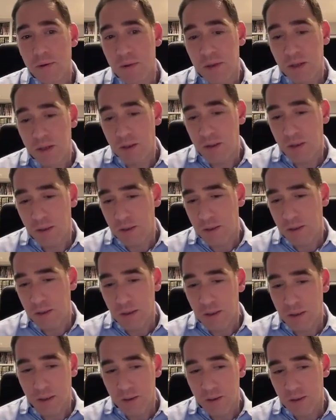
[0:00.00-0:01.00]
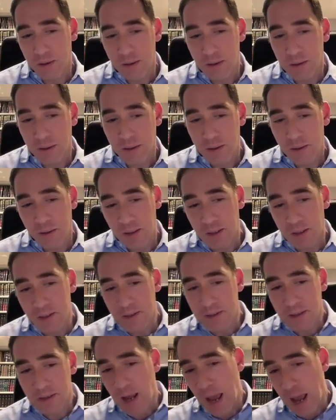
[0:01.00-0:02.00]
the
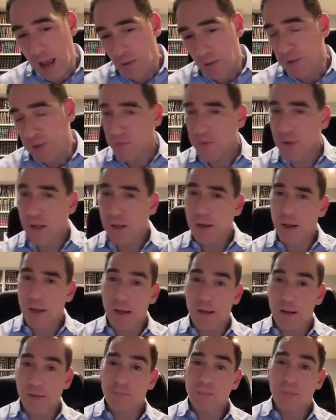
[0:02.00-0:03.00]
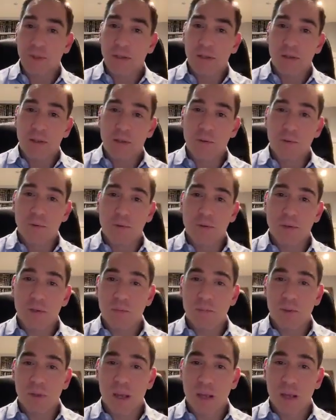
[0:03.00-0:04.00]
ins and outs of halacha in order
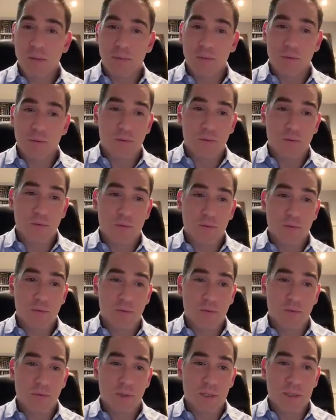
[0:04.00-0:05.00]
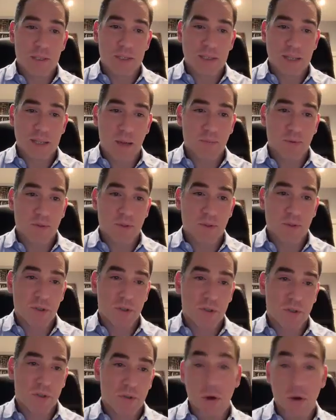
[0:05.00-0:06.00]
to be able to
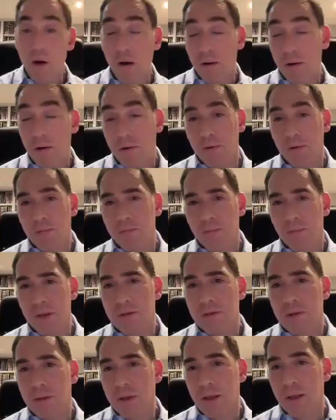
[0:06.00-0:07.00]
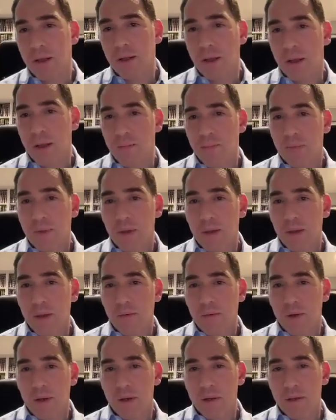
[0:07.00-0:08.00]
establish law based on halacha,
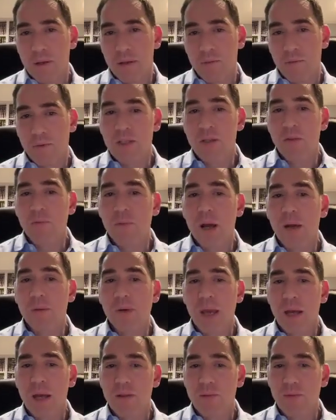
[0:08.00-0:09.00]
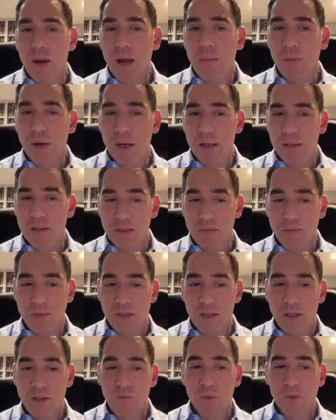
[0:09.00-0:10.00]
right? The reason why we ask rabbis is
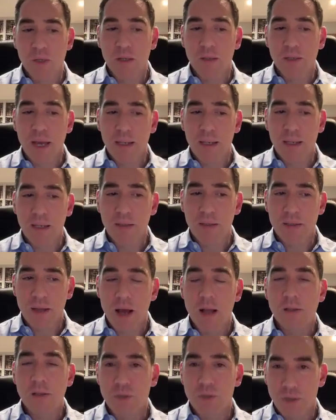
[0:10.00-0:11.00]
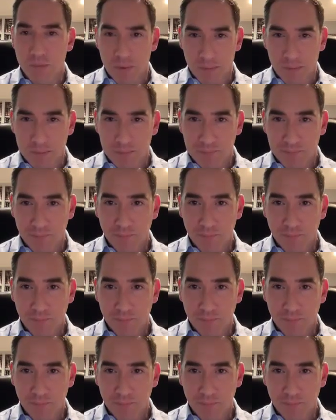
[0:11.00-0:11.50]
because we are lacking scholarship.